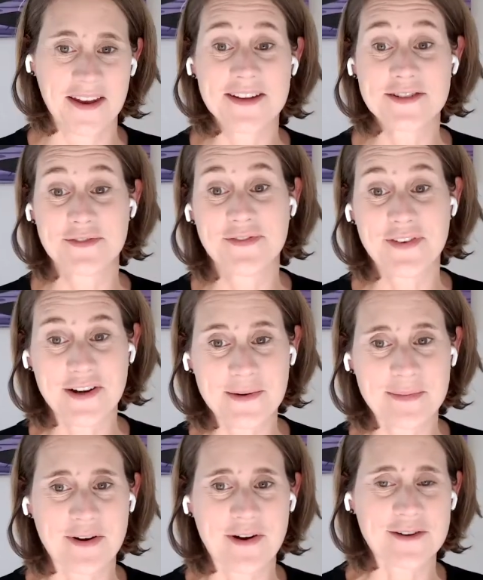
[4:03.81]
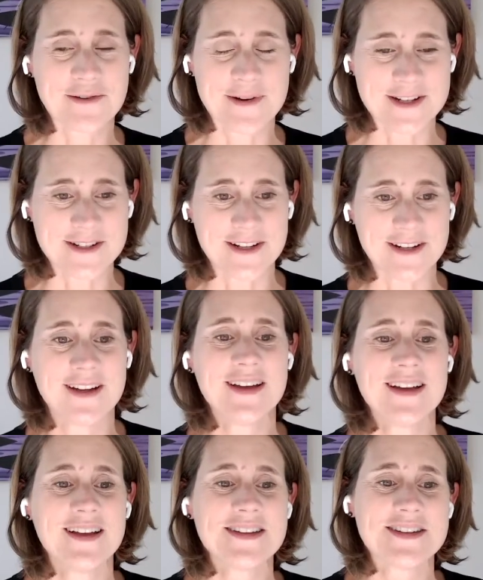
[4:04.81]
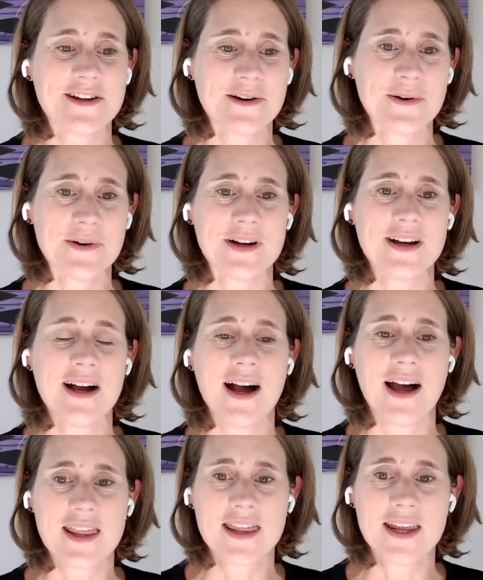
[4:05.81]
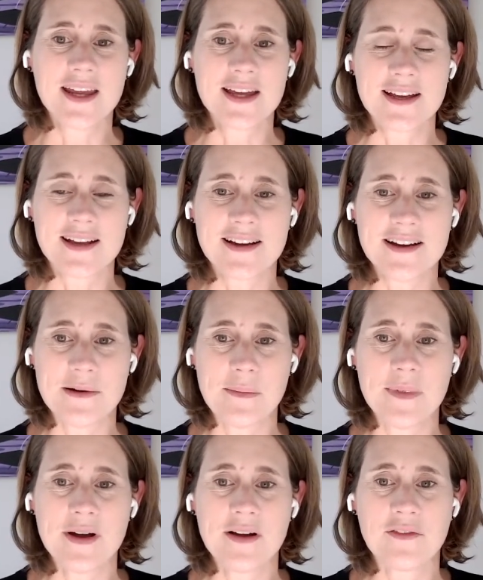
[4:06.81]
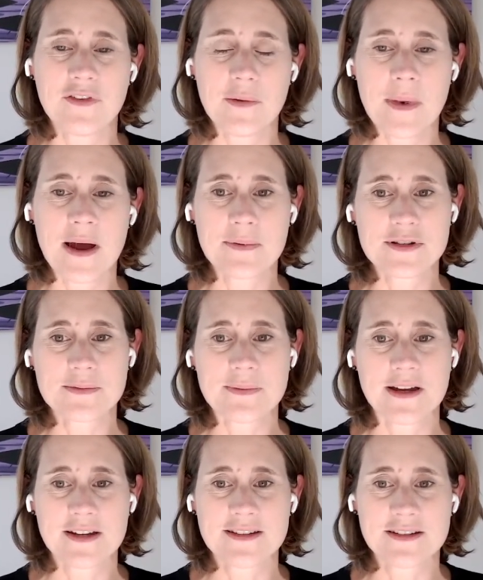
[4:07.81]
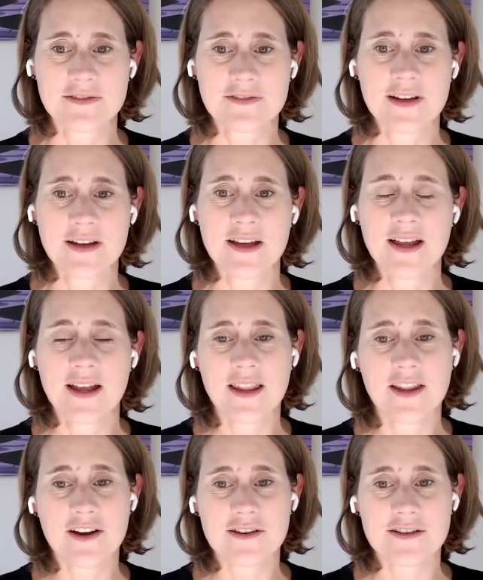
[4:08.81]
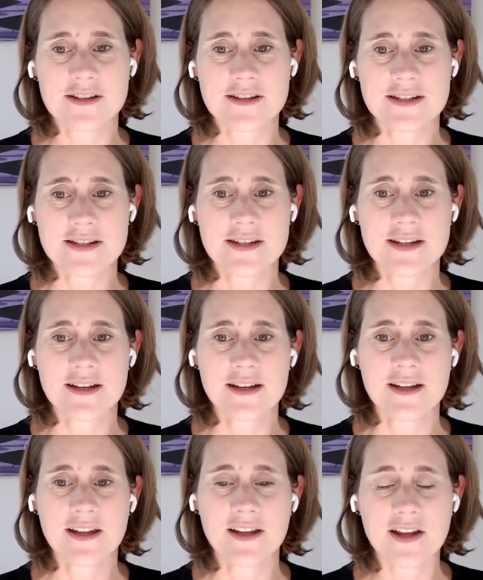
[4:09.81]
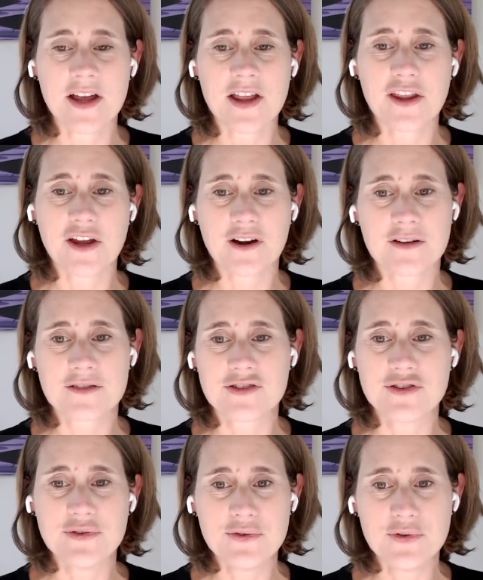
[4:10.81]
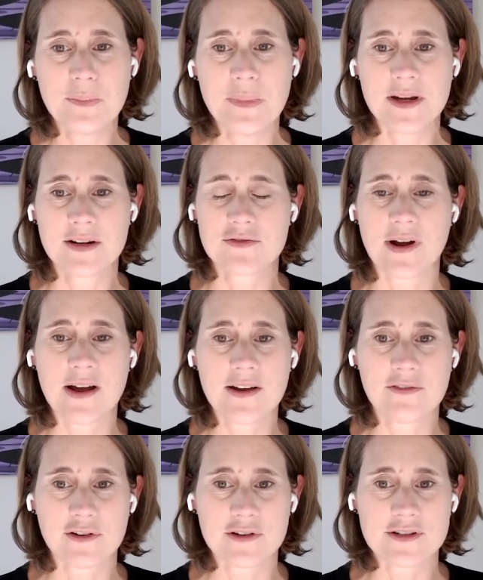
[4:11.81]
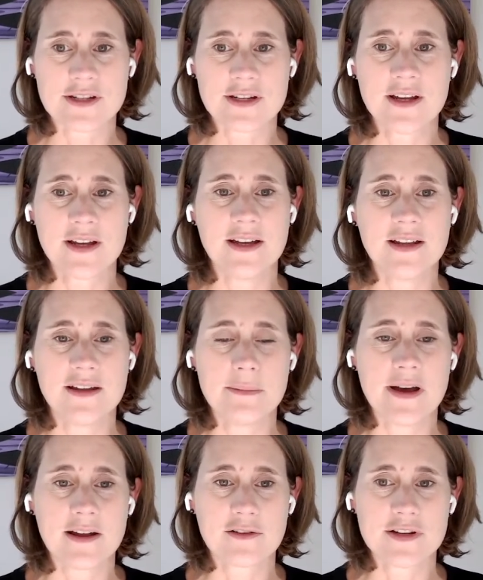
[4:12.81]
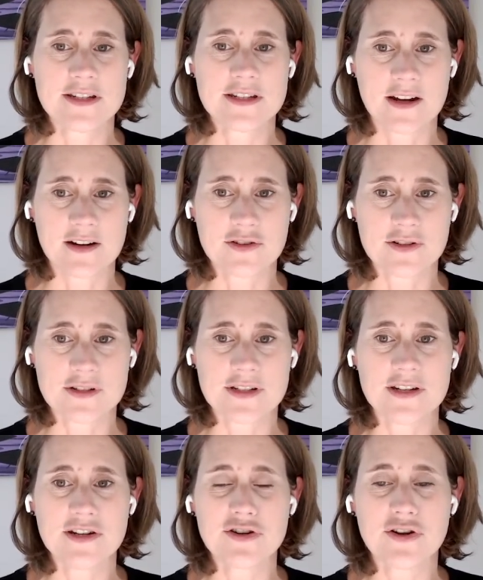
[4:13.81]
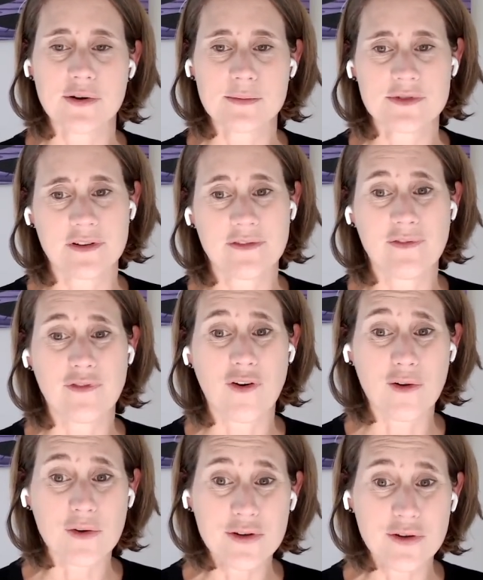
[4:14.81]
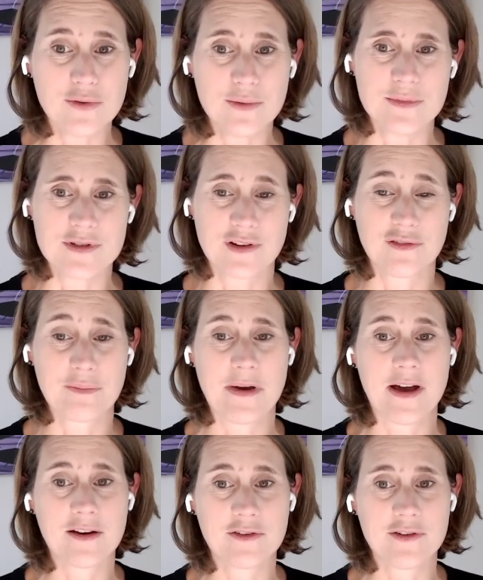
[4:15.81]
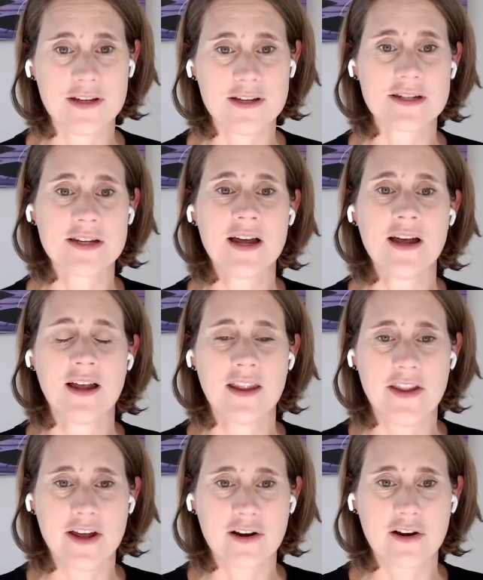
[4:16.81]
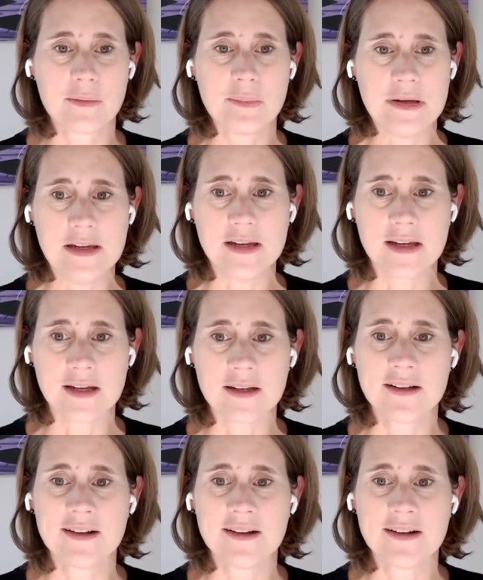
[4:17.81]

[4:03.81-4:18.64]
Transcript: That's a very broad question. So I think from my perspective, there are two big drivers in the battery sectors in terms of volumes of batteries that are being